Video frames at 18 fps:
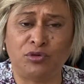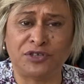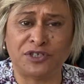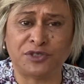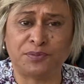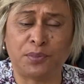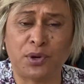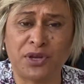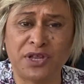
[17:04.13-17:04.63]

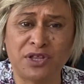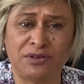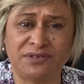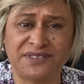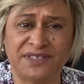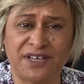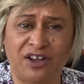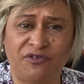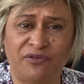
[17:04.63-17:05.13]
just putting
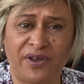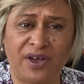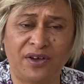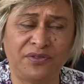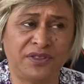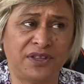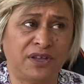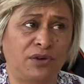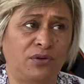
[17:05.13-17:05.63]
yourself
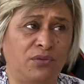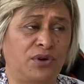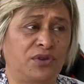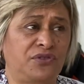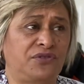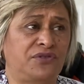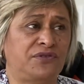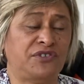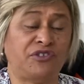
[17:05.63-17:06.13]
out there
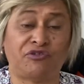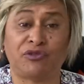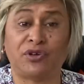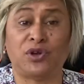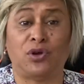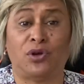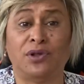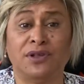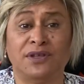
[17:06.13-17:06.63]
with
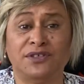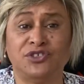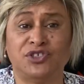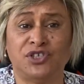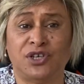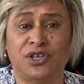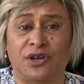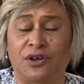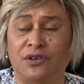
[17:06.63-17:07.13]
different knowledge,
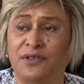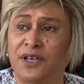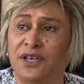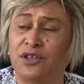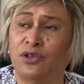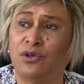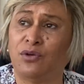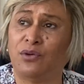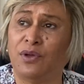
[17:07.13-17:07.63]
you know,
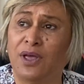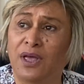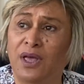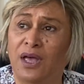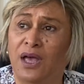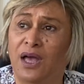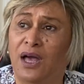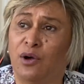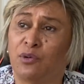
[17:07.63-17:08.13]
that you
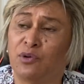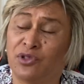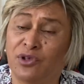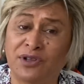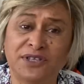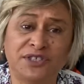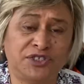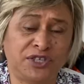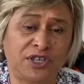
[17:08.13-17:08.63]
with
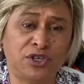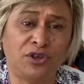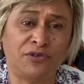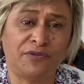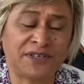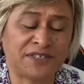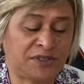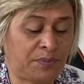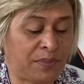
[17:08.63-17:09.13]
knowledge that you've
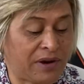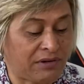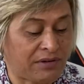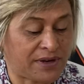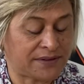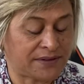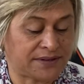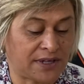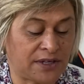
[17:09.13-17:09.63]

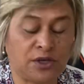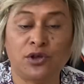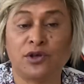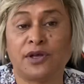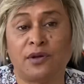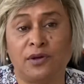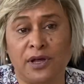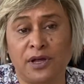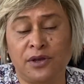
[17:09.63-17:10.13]
experienced, and you
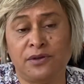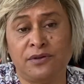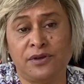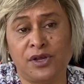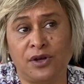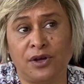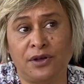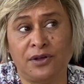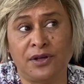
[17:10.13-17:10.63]
can, and
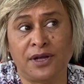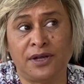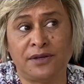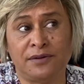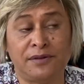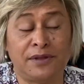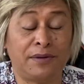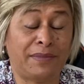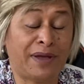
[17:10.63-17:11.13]
you know,
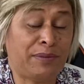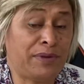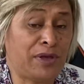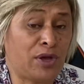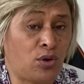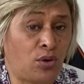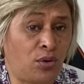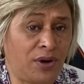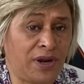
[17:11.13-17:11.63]
and there may be
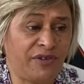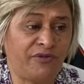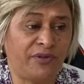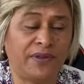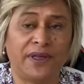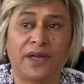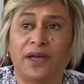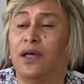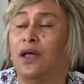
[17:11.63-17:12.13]
a calling for
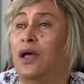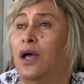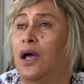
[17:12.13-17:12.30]
that.